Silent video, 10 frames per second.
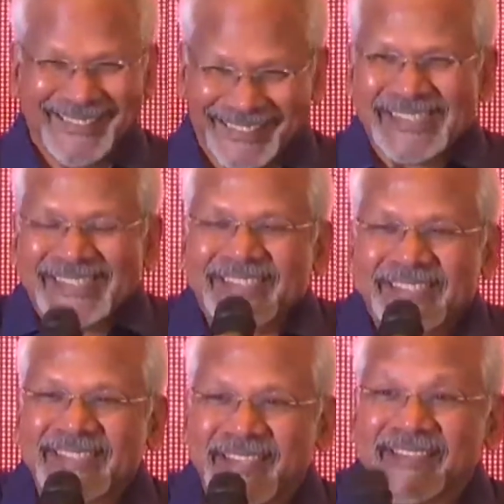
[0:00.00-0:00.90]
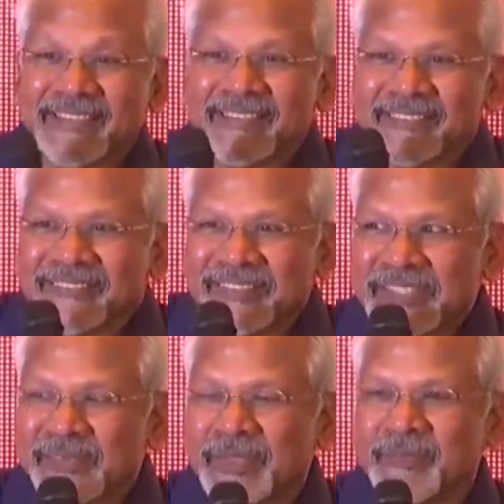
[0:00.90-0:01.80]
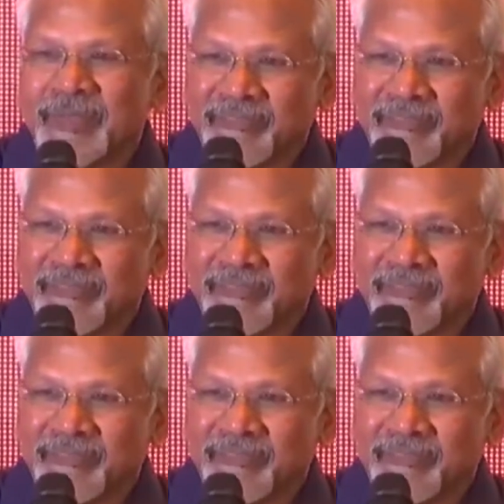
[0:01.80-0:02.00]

It is like a first film.